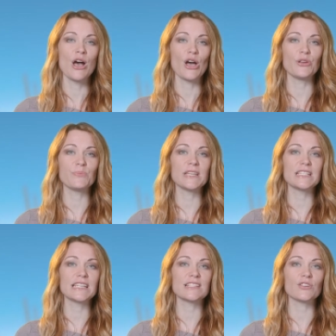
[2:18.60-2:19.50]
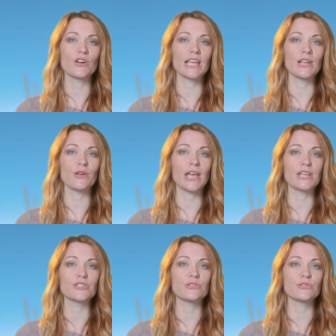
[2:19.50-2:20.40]
OBD Socket
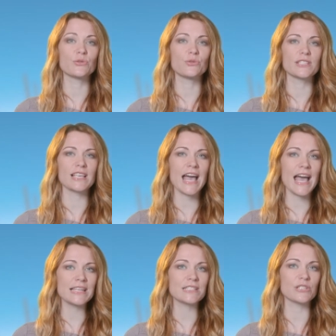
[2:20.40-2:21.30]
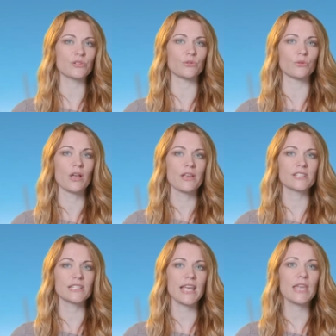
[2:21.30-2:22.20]
Location Tool is a handy tool
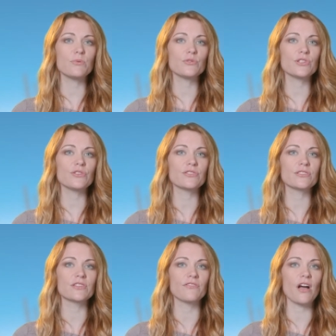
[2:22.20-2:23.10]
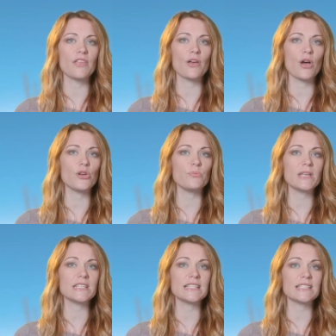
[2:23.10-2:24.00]
that enables users to find the
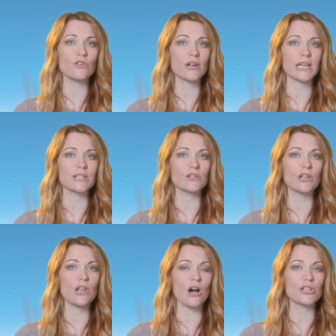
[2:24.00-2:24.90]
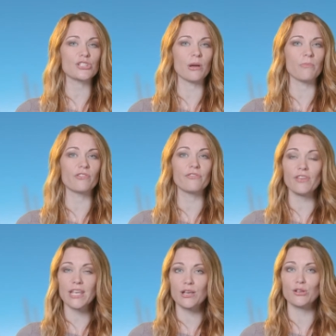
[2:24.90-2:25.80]
OBD socket on a large number of
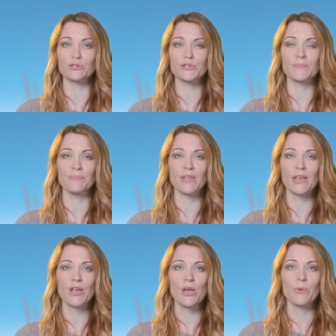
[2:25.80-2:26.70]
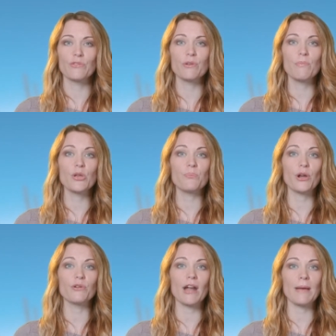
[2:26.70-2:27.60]
vehicles. With remote
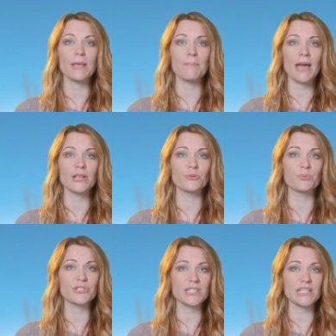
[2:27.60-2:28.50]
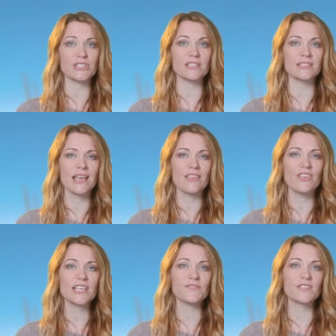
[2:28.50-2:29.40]
programming manual procedures,
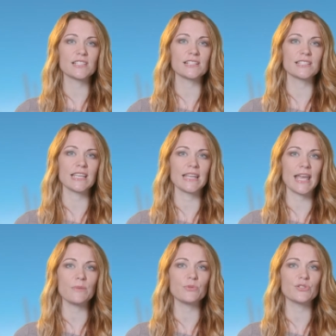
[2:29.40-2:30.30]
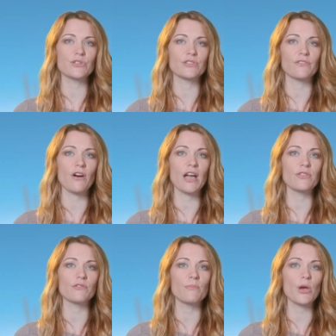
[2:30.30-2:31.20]
this facility enables you to
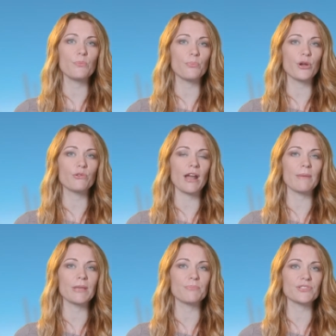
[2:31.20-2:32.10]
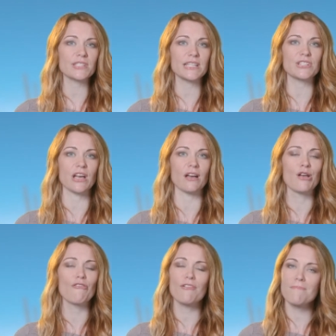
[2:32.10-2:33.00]
find the remote programming procedure
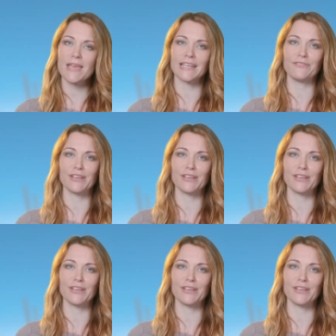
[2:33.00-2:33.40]
for many